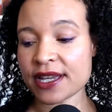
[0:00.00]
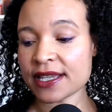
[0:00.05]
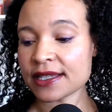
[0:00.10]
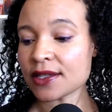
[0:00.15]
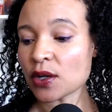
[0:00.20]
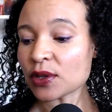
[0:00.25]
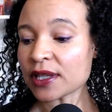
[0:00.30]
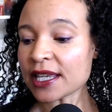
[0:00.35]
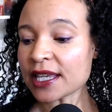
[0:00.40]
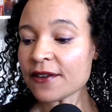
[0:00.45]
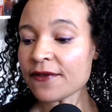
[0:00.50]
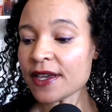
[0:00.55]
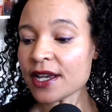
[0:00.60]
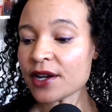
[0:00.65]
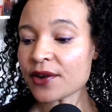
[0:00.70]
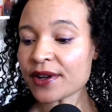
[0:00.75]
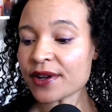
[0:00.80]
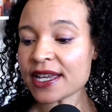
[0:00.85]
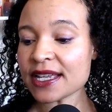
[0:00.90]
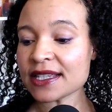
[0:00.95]
So leafy
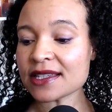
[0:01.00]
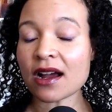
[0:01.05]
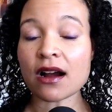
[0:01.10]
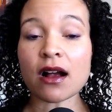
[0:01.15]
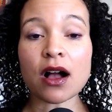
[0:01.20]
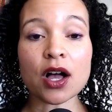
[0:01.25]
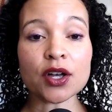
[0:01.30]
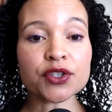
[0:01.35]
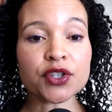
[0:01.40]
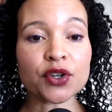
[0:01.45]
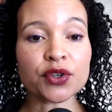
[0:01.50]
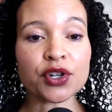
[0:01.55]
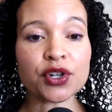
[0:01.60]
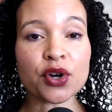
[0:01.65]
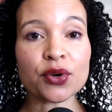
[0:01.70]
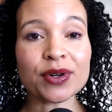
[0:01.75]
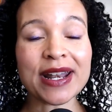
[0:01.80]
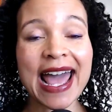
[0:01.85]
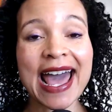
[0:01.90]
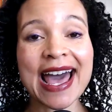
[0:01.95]
greens are also
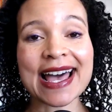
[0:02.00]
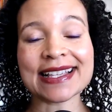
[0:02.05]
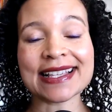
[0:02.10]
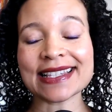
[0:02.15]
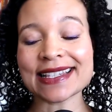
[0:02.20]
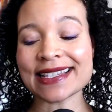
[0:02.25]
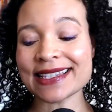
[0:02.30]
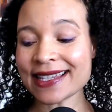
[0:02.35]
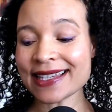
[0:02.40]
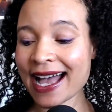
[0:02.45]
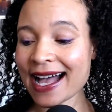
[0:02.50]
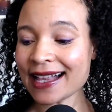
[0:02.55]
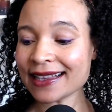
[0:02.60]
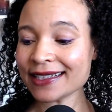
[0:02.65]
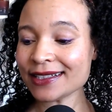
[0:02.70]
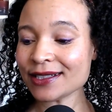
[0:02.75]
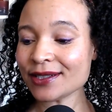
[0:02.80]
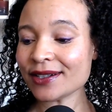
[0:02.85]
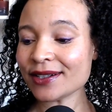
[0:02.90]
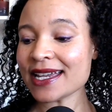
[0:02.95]
known as salad
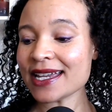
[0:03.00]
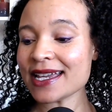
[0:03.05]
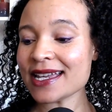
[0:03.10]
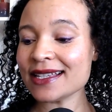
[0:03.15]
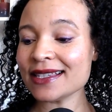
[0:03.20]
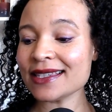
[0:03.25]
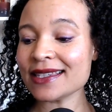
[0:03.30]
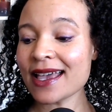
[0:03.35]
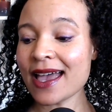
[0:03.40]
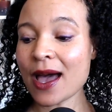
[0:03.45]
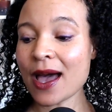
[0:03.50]
greens,